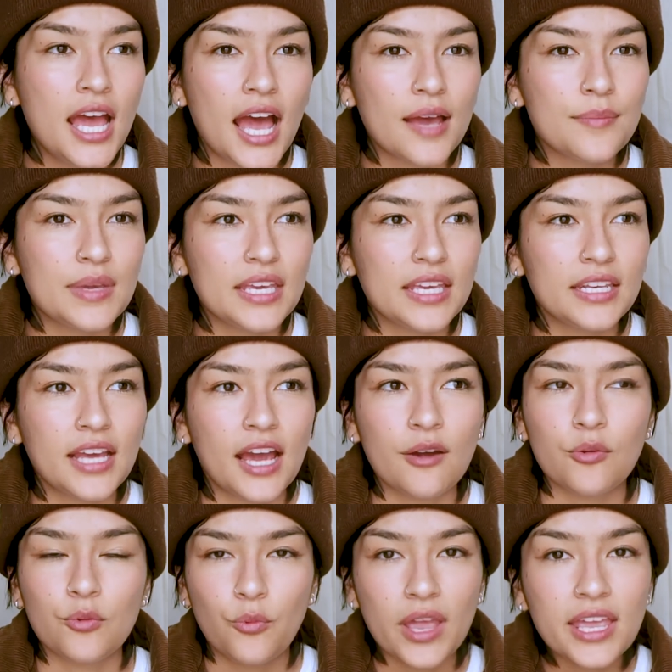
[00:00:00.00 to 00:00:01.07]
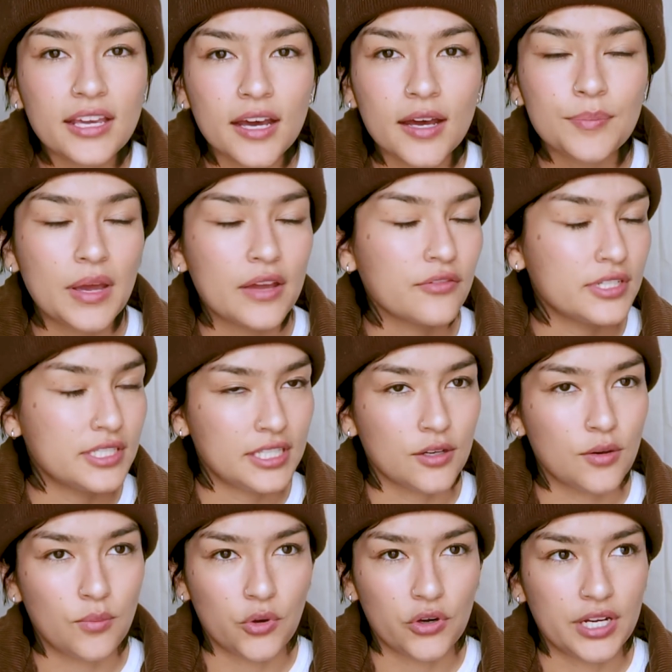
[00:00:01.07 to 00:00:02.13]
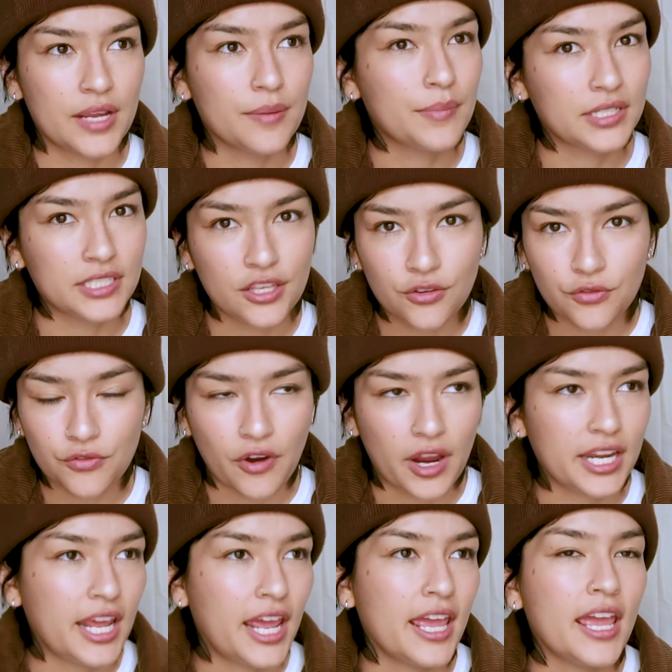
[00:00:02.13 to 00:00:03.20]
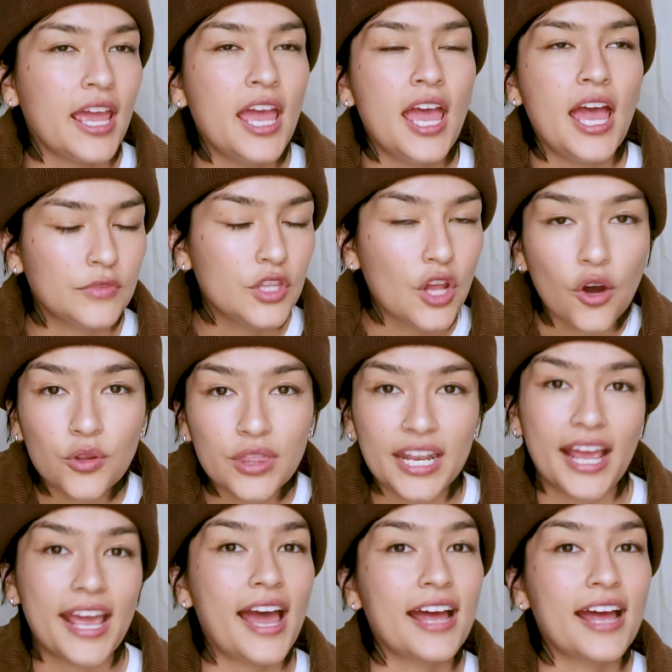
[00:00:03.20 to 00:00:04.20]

I mean, I would wake up every single morning, Monday through Friday, know that I